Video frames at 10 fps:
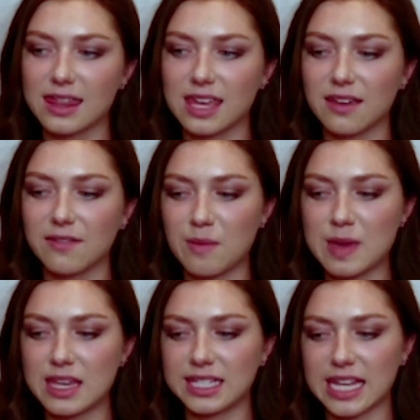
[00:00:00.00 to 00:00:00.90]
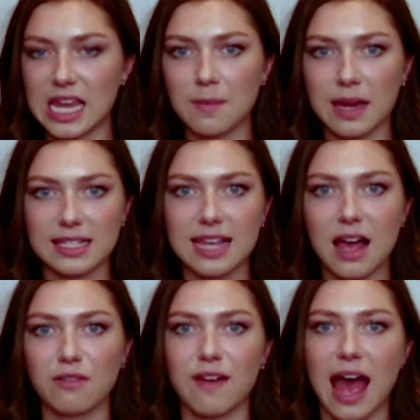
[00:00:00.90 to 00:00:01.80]
I think for me, seeing
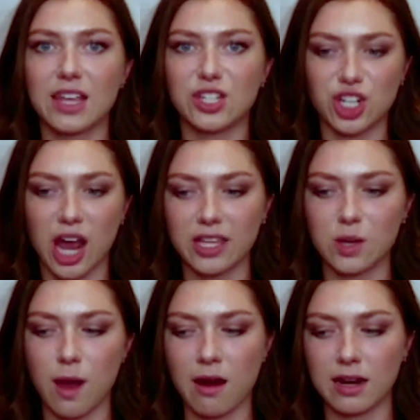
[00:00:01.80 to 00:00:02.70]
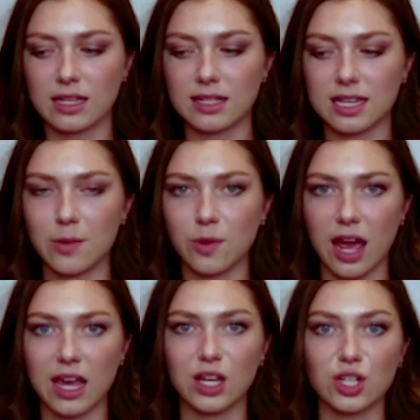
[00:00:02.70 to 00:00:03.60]
myself as January and seeing what
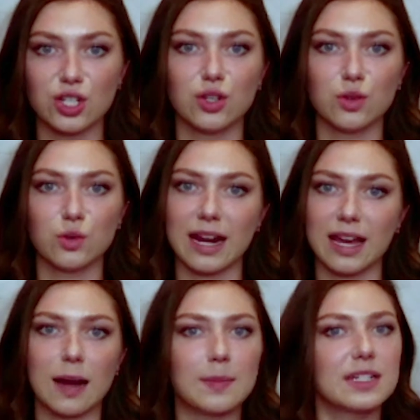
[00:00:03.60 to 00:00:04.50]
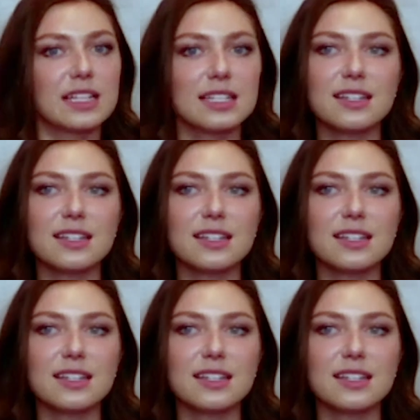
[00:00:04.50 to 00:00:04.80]
I can do when it comes to the